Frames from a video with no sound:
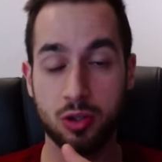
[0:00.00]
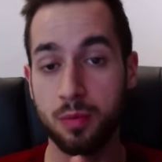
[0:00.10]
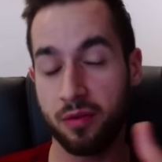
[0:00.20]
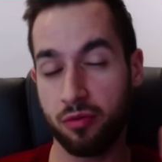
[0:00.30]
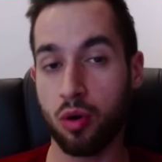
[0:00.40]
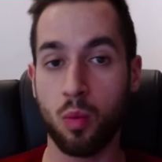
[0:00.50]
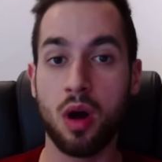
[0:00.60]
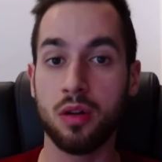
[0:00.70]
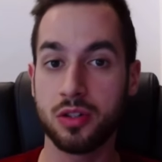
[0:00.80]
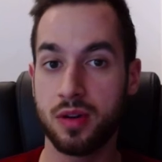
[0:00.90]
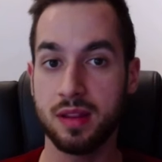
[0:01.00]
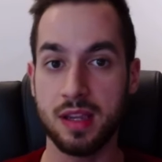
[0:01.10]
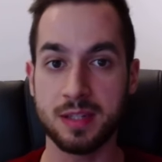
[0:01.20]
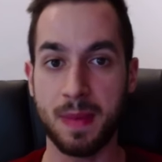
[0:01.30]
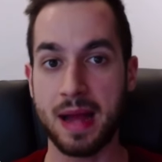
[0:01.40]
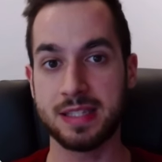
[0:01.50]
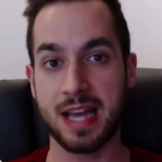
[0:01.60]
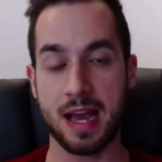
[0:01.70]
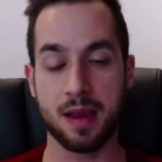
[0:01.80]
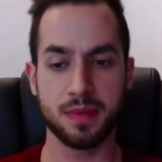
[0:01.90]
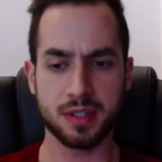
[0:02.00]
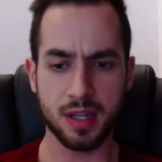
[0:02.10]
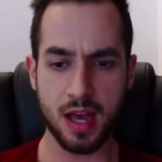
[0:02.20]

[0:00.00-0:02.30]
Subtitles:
perform well during these bad times.